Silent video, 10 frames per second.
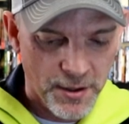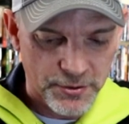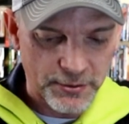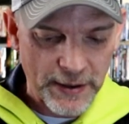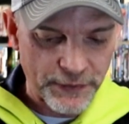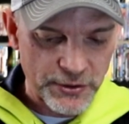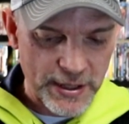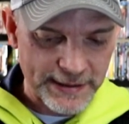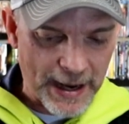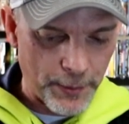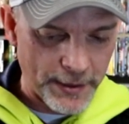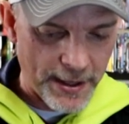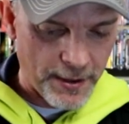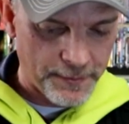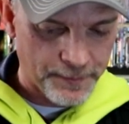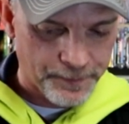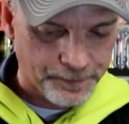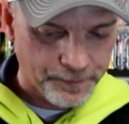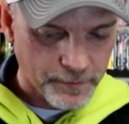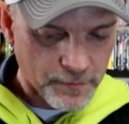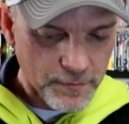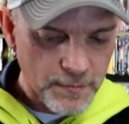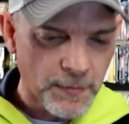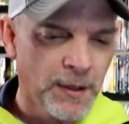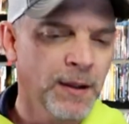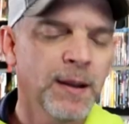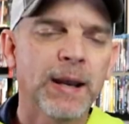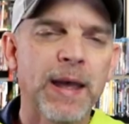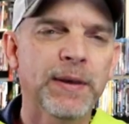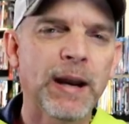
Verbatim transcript: so definitely check that one out. And